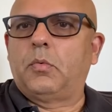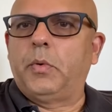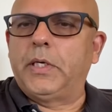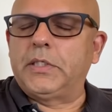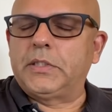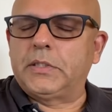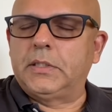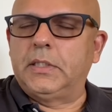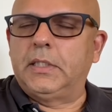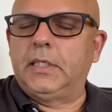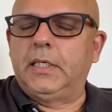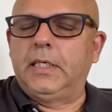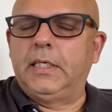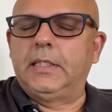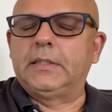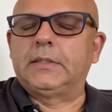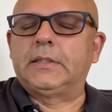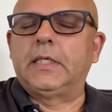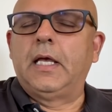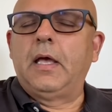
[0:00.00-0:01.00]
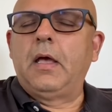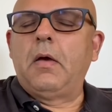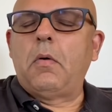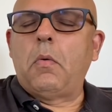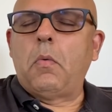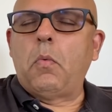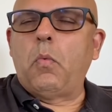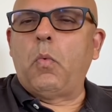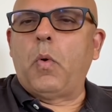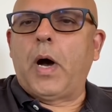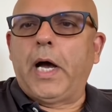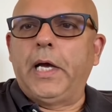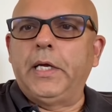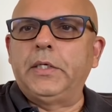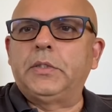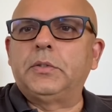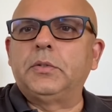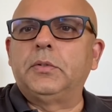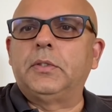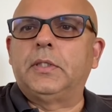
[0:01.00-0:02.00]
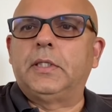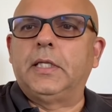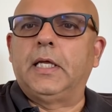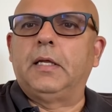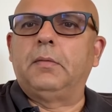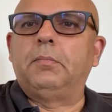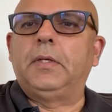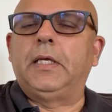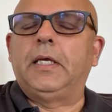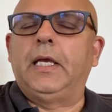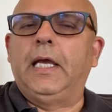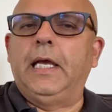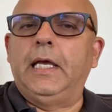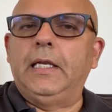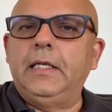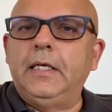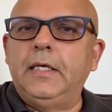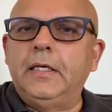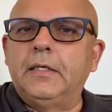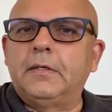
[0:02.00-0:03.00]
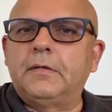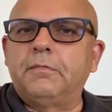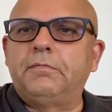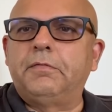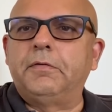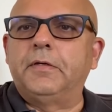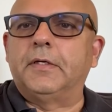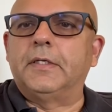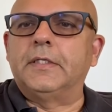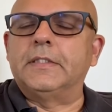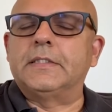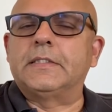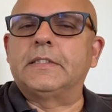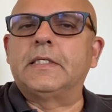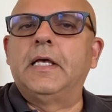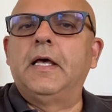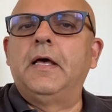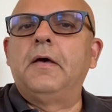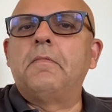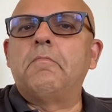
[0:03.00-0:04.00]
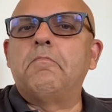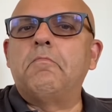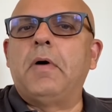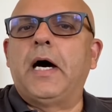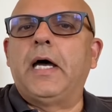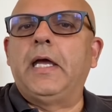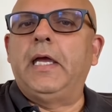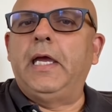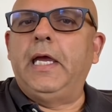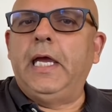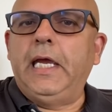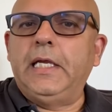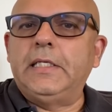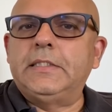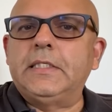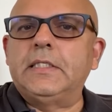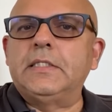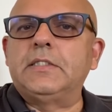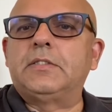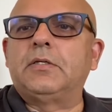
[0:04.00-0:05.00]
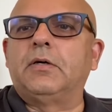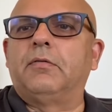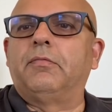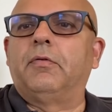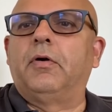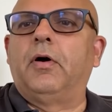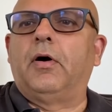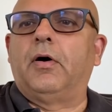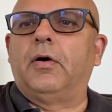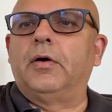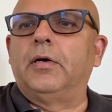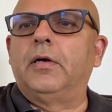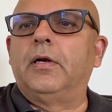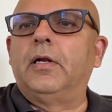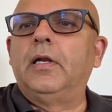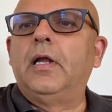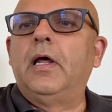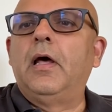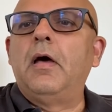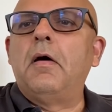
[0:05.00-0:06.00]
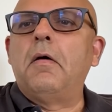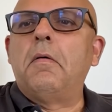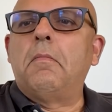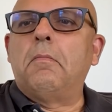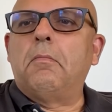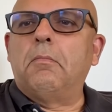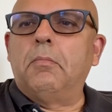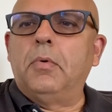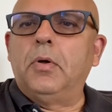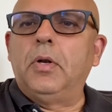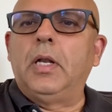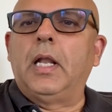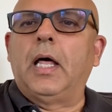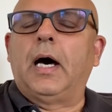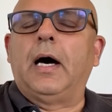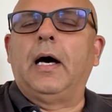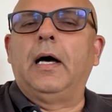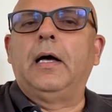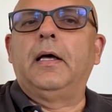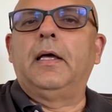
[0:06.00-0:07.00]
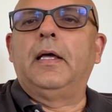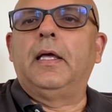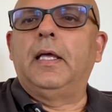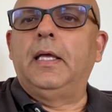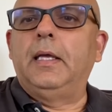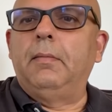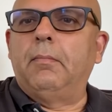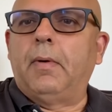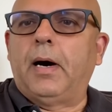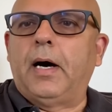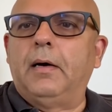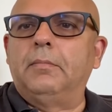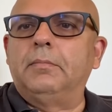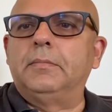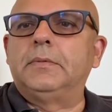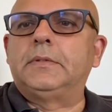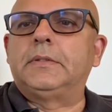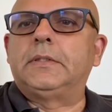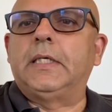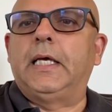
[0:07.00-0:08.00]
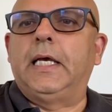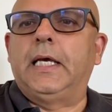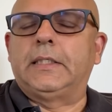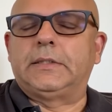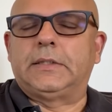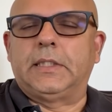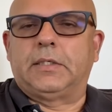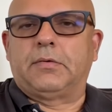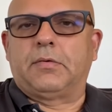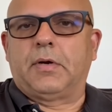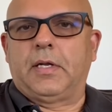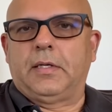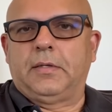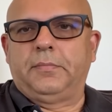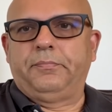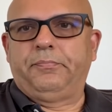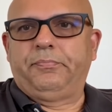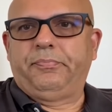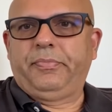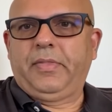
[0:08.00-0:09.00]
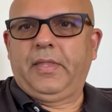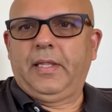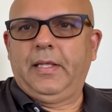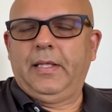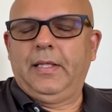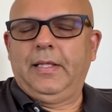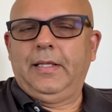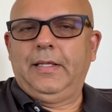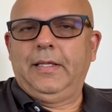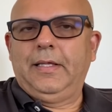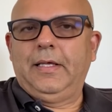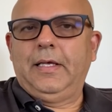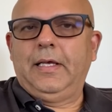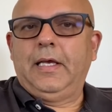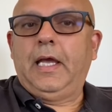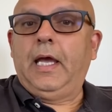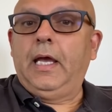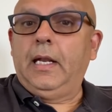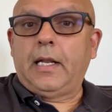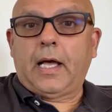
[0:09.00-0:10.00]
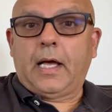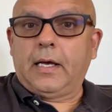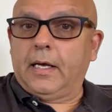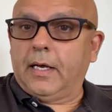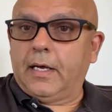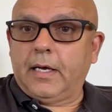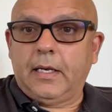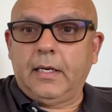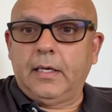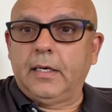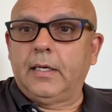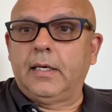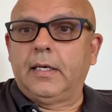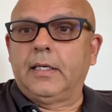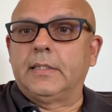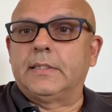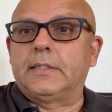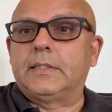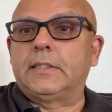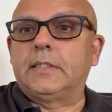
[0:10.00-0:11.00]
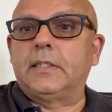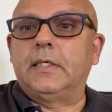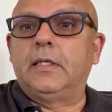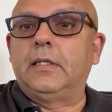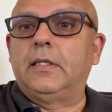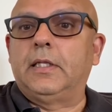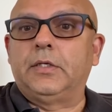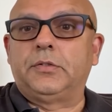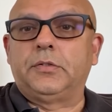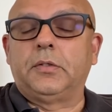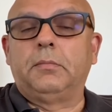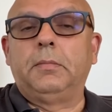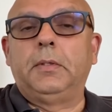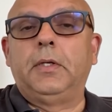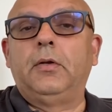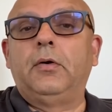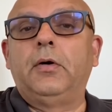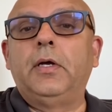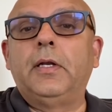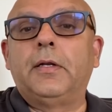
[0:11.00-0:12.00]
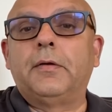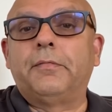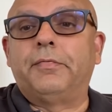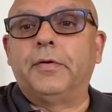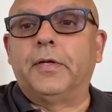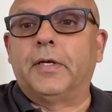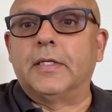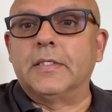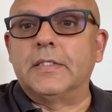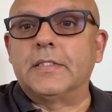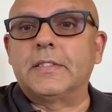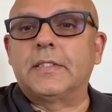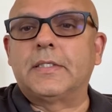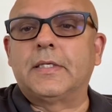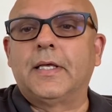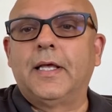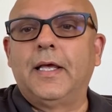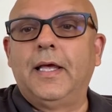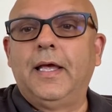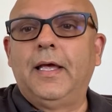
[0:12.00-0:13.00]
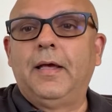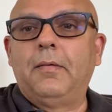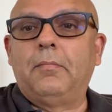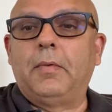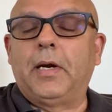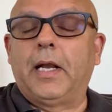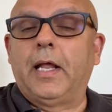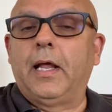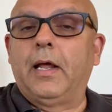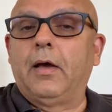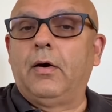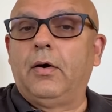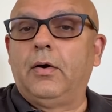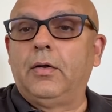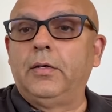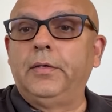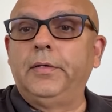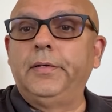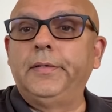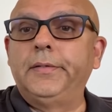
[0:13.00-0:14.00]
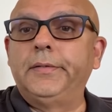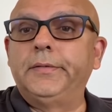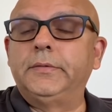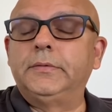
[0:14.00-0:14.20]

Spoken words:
question is, why should there be any interference by agents of God, mullah, imams, etc.? And Aga Khan agrees, there should be no interference. But hang on,